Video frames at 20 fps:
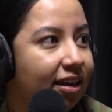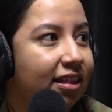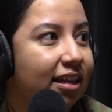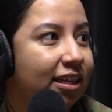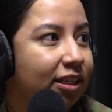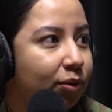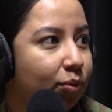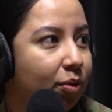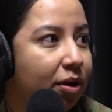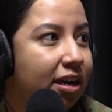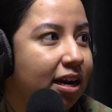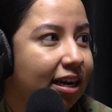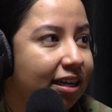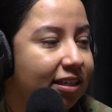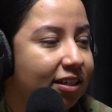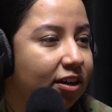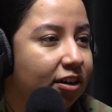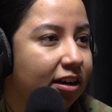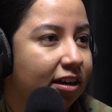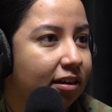And that's when I
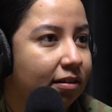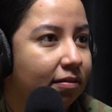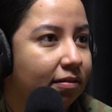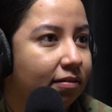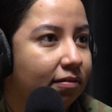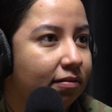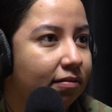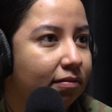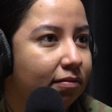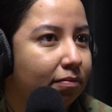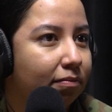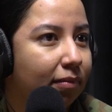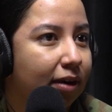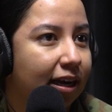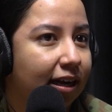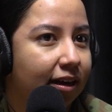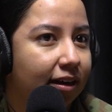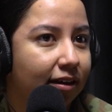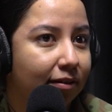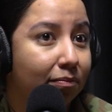started
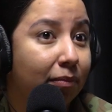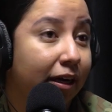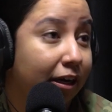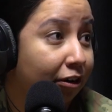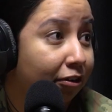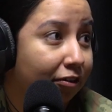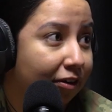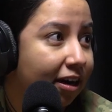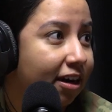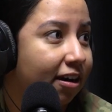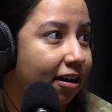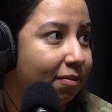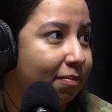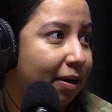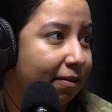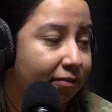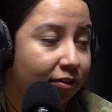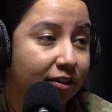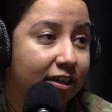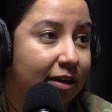my career,
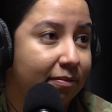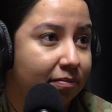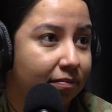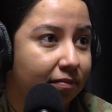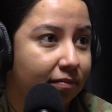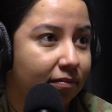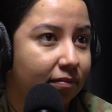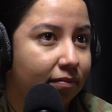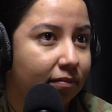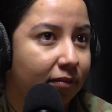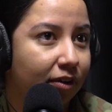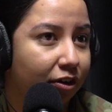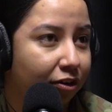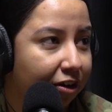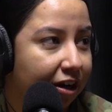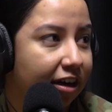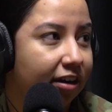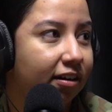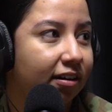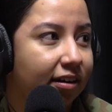my full-time
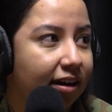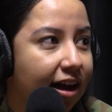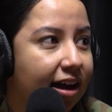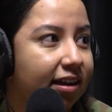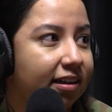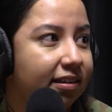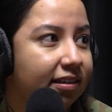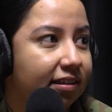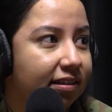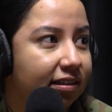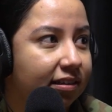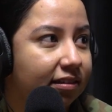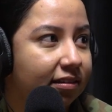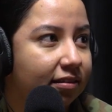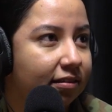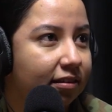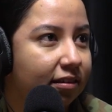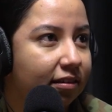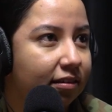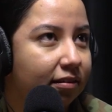career
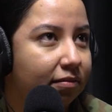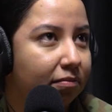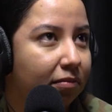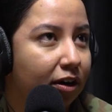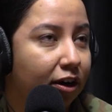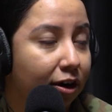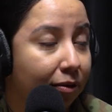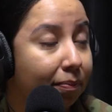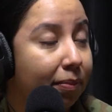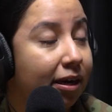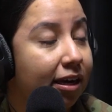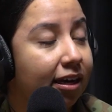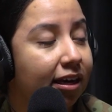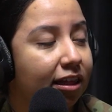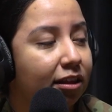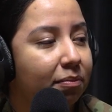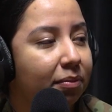being in the